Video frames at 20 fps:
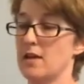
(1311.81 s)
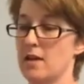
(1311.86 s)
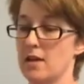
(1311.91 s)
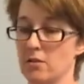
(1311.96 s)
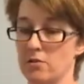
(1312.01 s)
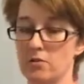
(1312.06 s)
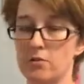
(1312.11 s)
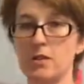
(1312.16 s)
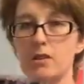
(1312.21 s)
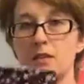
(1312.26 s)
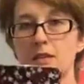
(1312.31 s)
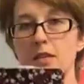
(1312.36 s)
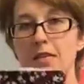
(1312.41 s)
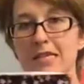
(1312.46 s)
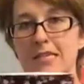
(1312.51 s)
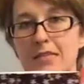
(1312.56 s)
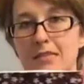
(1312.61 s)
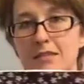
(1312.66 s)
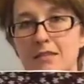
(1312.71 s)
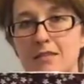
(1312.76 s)
the handles like
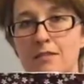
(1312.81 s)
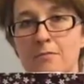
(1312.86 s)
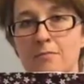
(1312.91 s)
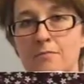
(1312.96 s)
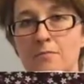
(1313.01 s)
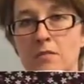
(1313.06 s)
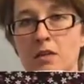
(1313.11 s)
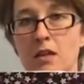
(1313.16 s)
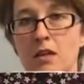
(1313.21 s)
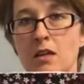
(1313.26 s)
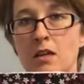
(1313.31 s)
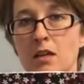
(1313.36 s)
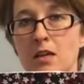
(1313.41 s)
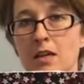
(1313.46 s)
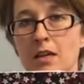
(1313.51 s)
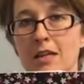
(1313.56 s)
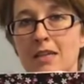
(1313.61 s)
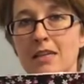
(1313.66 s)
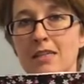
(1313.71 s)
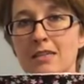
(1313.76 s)
this,
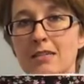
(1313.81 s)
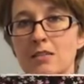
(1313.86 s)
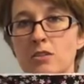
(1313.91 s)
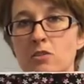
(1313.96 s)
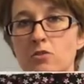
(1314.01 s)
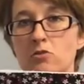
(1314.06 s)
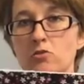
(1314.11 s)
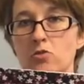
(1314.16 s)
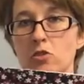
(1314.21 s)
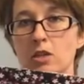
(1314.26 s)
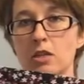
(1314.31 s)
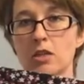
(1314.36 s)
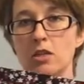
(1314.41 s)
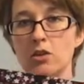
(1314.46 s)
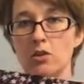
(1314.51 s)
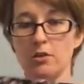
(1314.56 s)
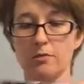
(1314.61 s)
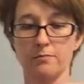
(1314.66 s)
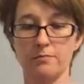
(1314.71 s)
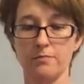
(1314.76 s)
it gets a little
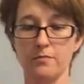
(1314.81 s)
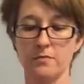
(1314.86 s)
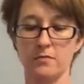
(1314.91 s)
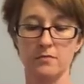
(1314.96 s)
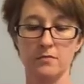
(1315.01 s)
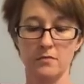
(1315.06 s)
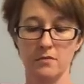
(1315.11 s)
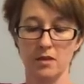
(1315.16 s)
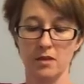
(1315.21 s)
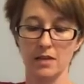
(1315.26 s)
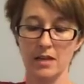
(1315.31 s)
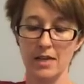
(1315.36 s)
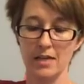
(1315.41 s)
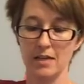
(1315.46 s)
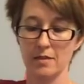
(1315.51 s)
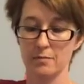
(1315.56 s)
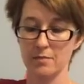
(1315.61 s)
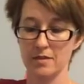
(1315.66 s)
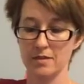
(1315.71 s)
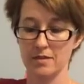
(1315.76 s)
trickier to
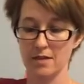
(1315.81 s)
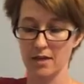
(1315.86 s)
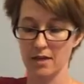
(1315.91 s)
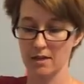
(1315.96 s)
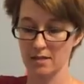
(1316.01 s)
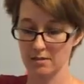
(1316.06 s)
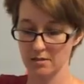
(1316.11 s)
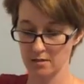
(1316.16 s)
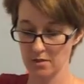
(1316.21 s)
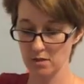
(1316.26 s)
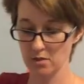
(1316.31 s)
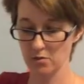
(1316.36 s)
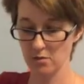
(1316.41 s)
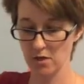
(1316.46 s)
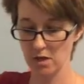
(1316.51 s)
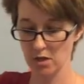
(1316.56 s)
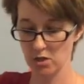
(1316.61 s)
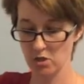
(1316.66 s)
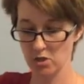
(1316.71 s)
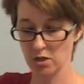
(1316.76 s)
line up the sides. This
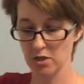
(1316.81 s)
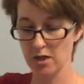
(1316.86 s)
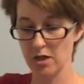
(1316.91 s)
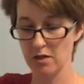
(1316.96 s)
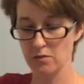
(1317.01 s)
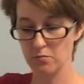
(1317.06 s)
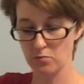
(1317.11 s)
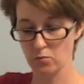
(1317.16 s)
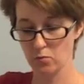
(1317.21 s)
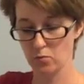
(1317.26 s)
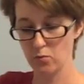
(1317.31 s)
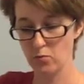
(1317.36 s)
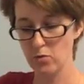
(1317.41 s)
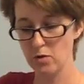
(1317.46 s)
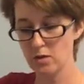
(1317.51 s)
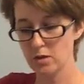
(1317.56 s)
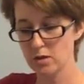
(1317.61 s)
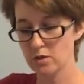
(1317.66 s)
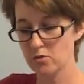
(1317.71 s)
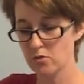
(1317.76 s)
one actually I
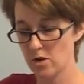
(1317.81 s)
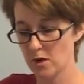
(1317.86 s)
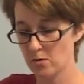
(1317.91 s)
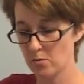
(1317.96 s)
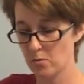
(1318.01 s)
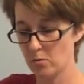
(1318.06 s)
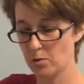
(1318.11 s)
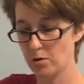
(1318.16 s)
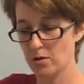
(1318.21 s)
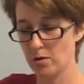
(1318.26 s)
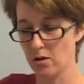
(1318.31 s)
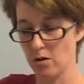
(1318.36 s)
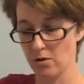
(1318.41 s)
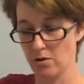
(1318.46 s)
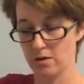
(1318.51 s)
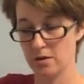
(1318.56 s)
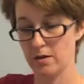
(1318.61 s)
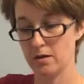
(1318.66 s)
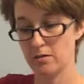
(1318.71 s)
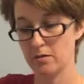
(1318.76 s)
really tried really
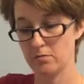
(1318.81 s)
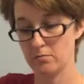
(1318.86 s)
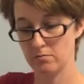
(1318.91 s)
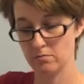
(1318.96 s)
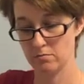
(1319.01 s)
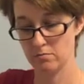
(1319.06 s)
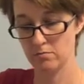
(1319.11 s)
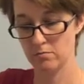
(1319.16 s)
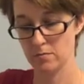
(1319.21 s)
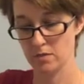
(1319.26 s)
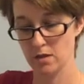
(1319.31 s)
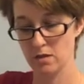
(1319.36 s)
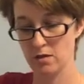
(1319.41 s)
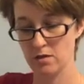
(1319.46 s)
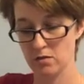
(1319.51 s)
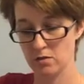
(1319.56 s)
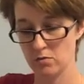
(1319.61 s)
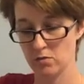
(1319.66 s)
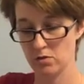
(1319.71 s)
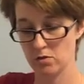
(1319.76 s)
hard and it
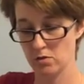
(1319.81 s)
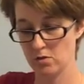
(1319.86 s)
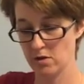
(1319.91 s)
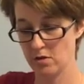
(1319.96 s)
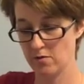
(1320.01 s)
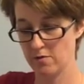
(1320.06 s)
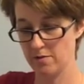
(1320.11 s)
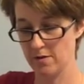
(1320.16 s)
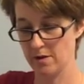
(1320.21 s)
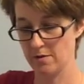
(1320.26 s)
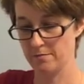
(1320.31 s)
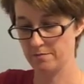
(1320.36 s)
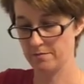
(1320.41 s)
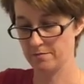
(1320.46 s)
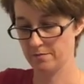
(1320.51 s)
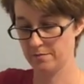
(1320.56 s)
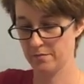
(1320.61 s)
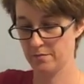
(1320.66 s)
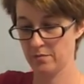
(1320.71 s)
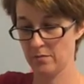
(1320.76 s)
this one turned out fine.
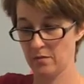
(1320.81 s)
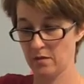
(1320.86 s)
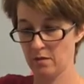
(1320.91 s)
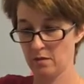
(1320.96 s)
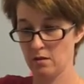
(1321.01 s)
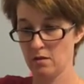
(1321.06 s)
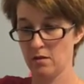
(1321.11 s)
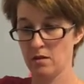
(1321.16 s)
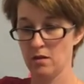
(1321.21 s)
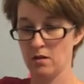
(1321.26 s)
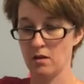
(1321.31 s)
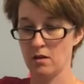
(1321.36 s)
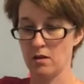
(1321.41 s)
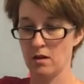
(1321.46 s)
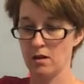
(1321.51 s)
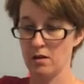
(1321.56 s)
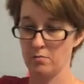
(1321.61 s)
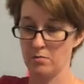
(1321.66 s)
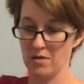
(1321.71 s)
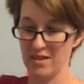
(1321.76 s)

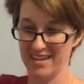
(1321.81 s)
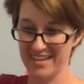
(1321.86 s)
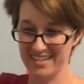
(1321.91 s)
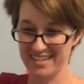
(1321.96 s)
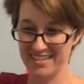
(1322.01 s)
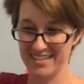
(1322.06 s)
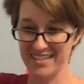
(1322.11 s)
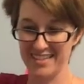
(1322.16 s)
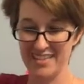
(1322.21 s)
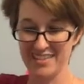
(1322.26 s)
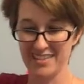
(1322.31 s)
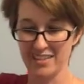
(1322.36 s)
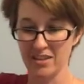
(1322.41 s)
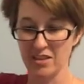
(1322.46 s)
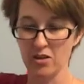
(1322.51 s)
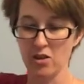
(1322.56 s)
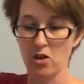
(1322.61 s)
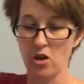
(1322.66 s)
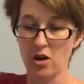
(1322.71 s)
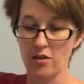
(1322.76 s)
And, but it, it's a
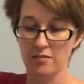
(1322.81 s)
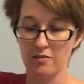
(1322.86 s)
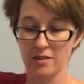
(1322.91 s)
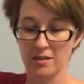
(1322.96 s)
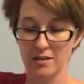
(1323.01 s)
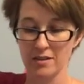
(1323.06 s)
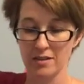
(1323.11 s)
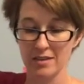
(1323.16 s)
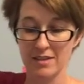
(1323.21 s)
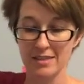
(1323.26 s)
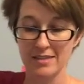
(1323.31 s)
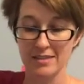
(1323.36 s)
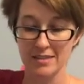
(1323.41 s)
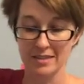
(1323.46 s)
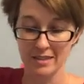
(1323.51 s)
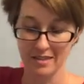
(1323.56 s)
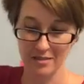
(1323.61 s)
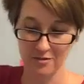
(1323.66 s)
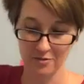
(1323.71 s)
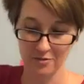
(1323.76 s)
little off on the inside